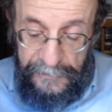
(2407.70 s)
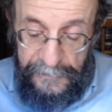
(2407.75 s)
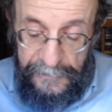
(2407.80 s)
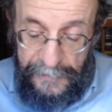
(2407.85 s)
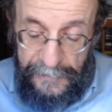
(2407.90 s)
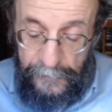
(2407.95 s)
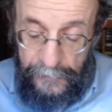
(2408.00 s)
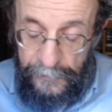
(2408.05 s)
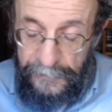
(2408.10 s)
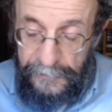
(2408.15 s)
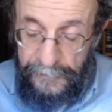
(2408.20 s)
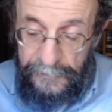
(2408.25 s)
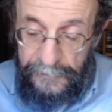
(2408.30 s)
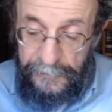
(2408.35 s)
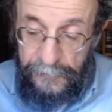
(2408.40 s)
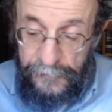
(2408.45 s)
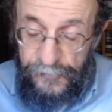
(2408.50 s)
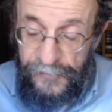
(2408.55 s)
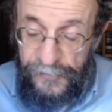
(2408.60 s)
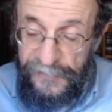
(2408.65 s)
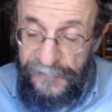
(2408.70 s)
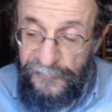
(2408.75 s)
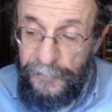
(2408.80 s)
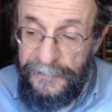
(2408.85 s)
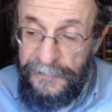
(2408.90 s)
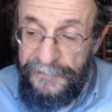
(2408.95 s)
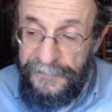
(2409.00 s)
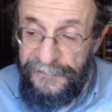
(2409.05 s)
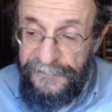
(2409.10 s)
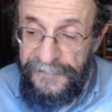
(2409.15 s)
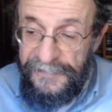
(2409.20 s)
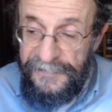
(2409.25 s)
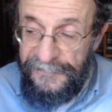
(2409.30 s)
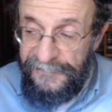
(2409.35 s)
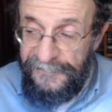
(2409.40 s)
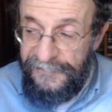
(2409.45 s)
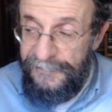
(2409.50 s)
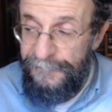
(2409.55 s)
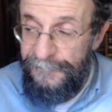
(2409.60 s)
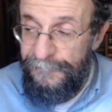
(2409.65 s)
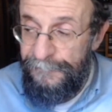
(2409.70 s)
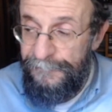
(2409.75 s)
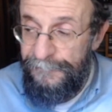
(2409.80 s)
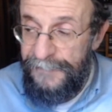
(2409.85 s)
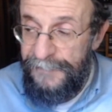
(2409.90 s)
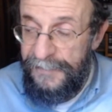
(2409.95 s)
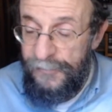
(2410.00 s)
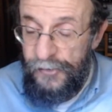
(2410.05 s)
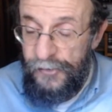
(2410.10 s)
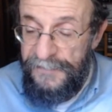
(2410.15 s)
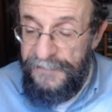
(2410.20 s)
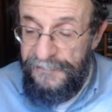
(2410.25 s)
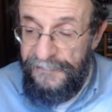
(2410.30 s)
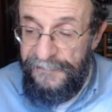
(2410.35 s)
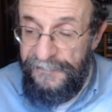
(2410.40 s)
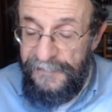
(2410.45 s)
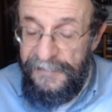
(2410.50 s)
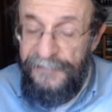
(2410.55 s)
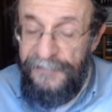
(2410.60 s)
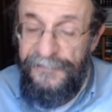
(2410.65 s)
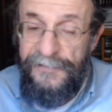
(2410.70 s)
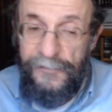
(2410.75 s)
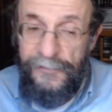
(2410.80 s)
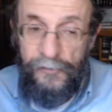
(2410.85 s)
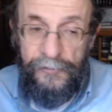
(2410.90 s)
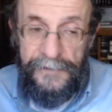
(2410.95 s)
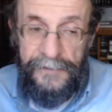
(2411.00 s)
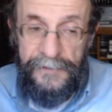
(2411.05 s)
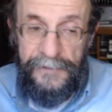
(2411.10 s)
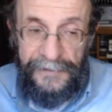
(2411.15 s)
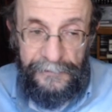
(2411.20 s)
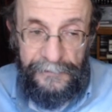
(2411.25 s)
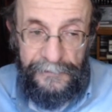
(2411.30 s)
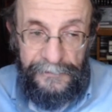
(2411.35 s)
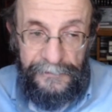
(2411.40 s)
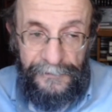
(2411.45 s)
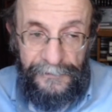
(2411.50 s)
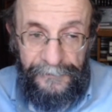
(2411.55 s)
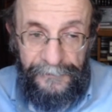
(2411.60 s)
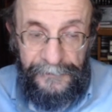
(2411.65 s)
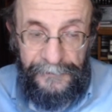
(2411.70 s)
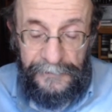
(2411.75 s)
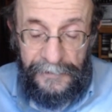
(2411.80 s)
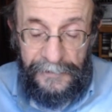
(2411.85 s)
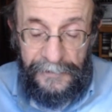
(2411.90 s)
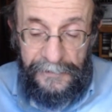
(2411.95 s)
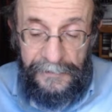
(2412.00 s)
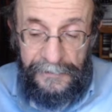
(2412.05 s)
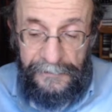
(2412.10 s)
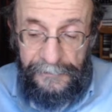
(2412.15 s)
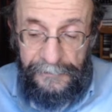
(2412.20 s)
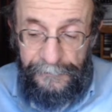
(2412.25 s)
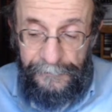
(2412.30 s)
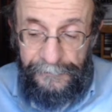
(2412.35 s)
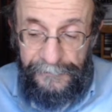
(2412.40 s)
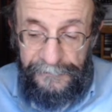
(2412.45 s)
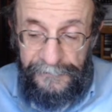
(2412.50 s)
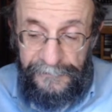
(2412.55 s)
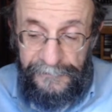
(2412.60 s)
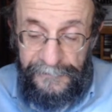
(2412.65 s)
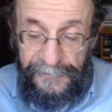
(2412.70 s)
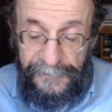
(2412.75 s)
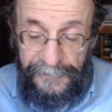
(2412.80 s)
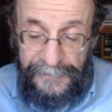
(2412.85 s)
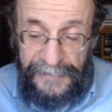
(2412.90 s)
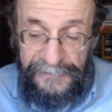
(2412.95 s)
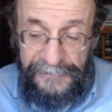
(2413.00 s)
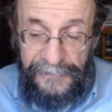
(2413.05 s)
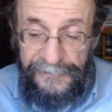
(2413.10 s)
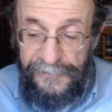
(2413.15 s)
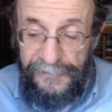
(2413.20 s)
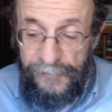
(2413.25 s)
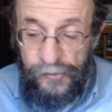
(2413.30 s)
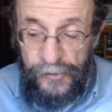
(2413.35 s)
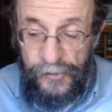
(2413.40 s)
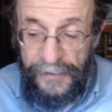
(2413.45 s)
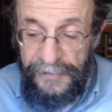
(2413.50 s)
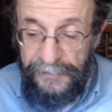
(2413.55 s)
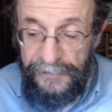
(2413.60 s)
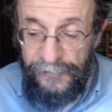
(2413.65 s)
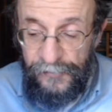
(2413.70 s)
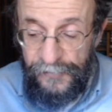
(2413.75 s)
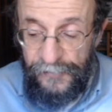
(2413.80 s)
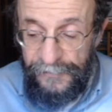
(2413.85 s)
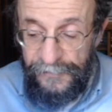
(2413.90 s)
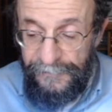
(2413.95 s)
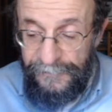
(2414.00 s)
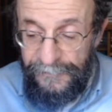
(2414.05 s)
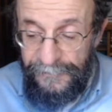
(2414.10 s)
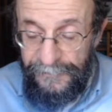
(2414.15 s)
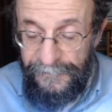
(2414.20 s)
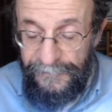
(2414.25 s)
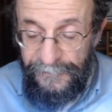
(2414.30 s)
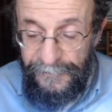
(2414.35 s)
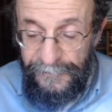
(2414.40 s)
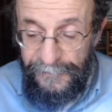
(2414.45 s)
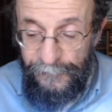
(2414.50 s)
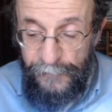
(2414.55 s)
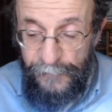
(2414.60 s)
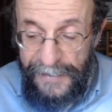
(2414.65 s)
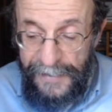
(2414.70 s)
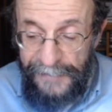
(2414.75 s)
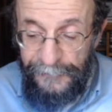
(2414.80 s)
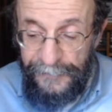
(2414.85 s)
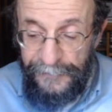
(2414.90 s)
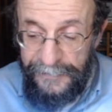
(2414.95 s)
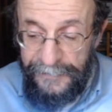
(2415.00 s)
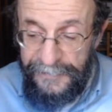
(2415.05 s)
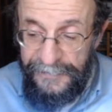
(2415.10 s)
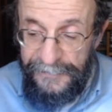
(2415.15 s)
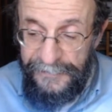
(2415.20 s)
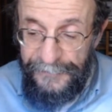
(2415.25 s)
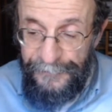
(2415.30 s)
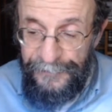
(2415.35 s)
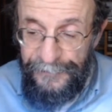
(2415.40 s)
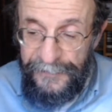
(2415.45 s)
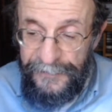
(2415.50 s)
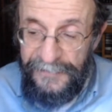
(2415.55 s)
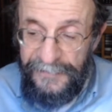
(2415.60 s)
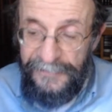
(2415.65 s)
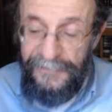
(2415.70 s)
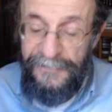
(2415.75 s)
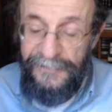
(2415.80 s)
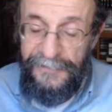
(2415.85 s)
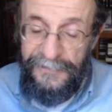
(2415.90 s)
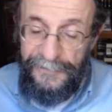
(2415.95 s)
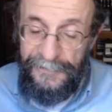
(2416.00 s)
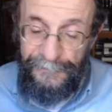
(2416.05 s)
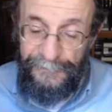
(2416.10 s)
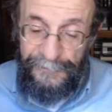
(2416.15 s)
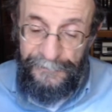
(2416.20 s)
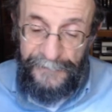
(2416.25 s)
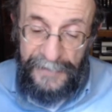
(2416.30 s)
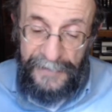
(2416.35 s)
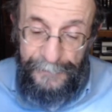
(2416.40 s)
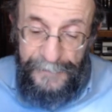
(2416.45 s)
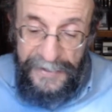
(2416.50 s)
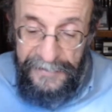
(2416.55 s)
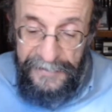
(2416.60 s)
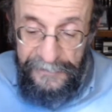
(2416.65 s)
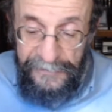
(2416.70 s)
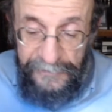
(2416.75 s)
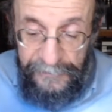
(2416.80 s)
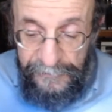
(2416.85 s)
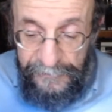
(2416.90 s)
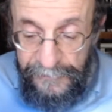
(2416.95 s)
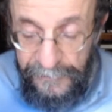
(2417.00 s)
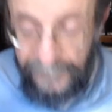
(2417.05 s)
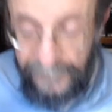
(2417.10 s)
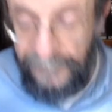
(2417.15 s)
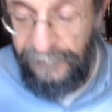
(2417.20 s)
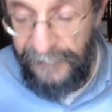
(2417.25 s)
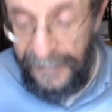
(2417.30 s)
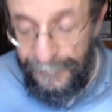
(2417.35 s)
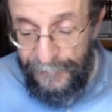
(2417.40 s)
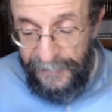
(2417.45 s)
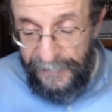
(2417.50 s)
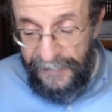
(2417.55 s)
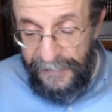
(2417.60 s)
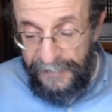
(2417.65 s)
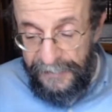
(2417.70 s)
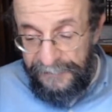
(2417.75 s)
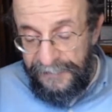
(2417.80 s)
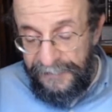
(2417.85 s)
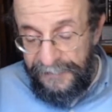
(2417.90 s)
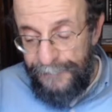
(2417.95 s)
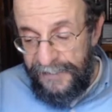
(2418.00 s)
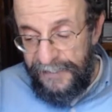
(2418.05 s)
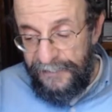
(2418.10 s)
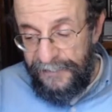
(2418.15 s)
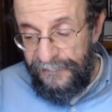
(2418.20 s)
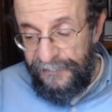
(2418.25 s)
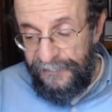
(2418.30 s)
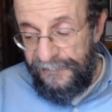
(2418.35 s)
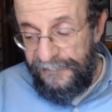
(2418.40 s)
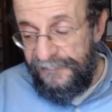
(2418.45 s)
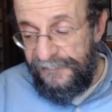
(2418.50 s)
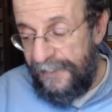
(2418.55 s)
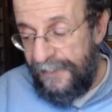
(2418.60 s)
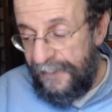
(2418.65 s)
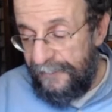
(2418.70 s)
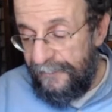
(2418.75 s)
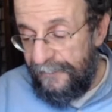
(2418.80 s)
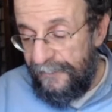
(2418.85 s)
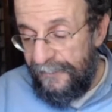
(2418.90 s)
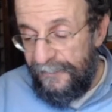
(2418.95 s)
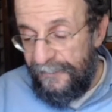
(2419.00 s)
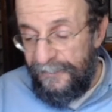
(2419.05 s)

Now, Christians will insist that Jesus is the creator. That doesn't change the reality. They may claim that, they may insist that.